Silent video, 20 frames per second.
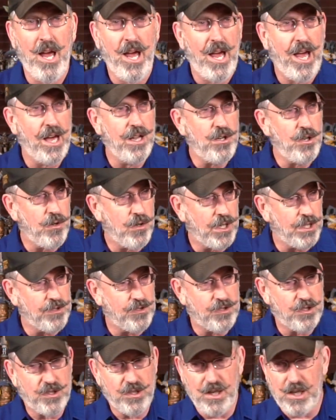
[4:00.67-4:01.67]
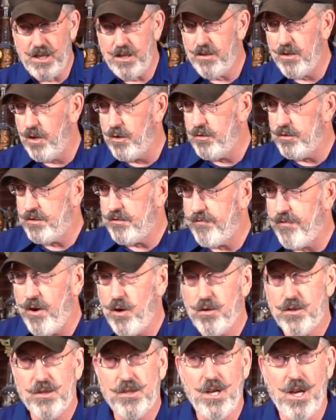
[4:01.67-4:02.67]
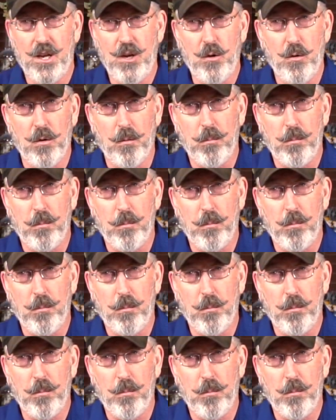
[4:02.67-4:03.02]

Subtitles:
And you could see those folks that you were